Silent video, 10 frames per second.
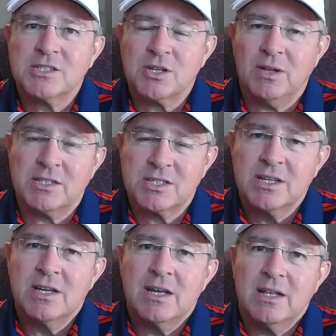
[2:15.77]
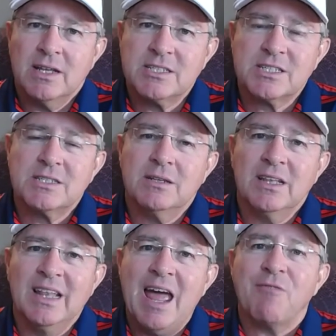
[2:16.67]
So let's
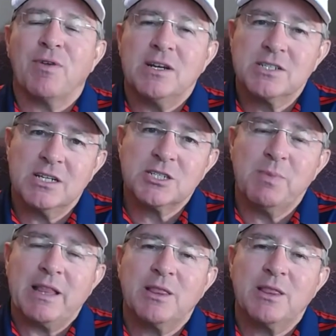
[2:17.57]
make